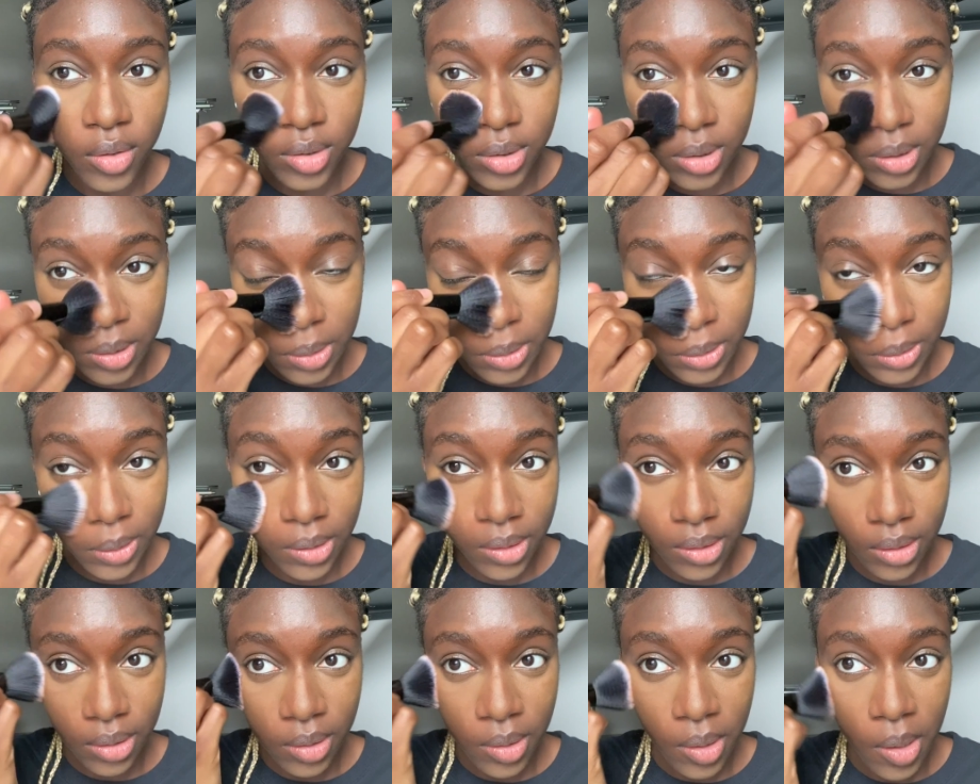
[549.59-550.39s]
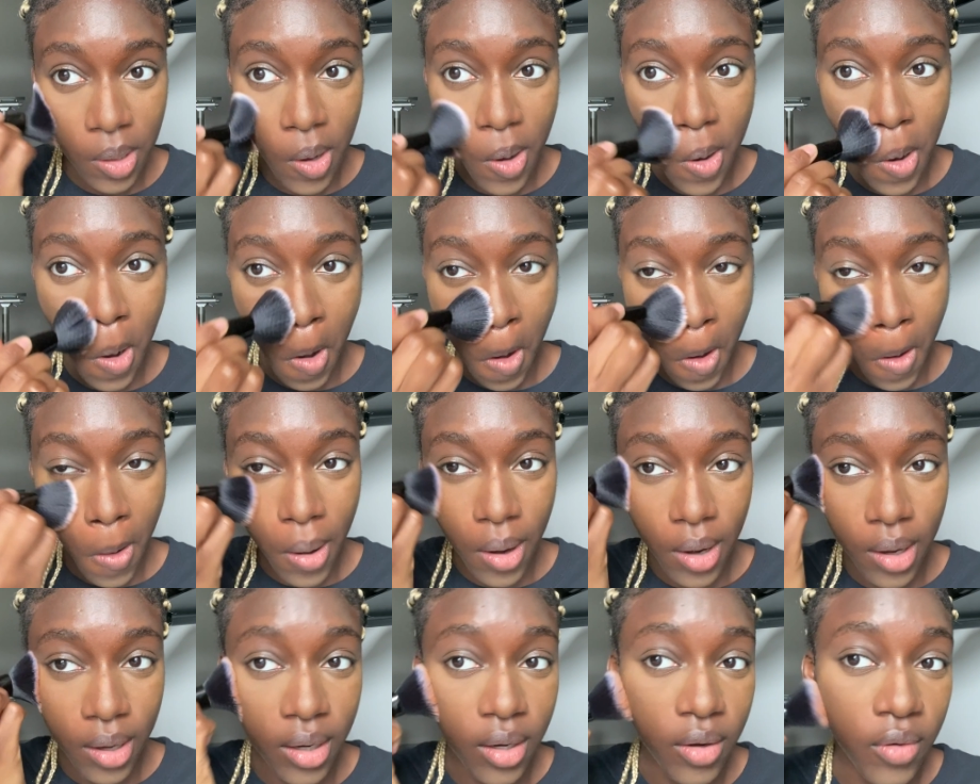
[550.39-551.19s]
just
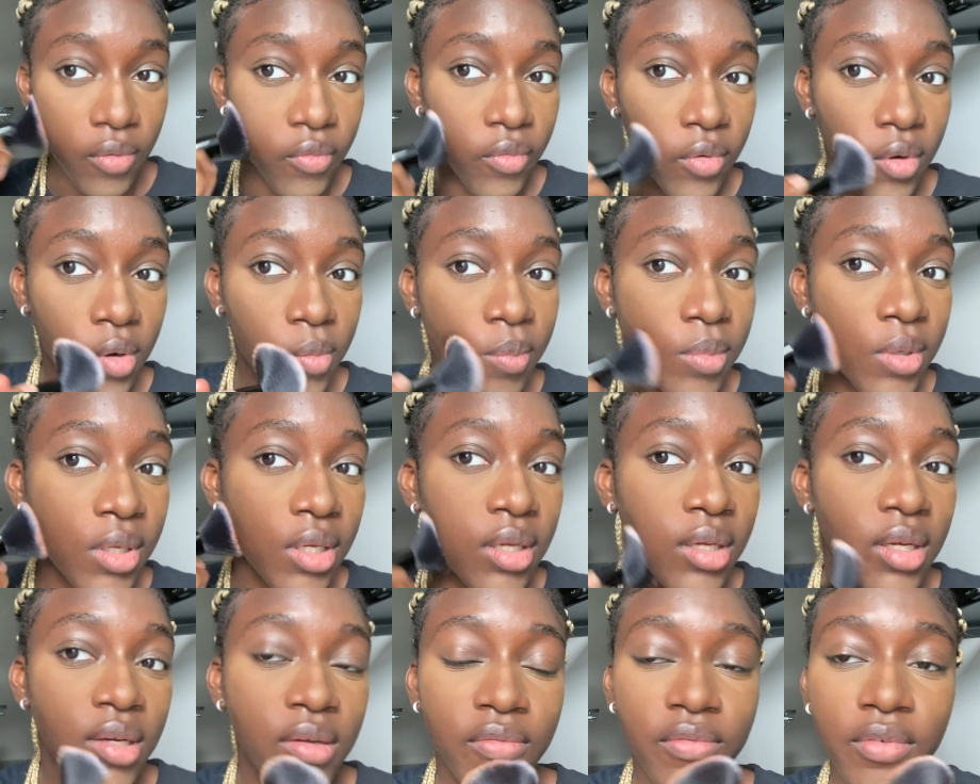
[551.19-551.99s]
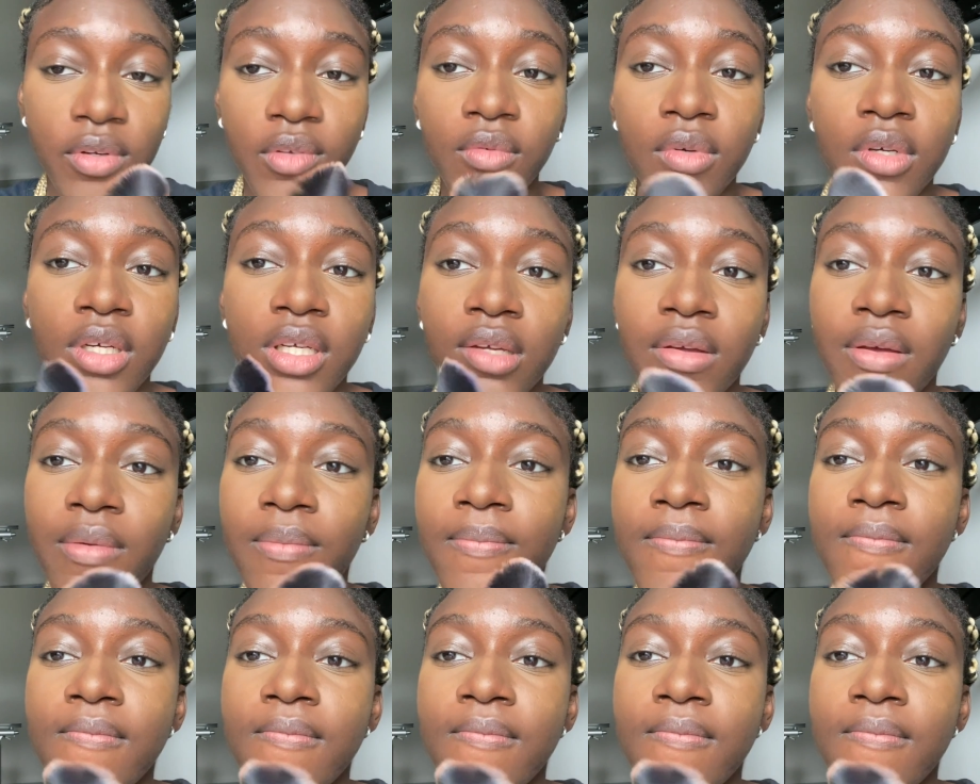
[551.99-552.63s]
like rub it everywhere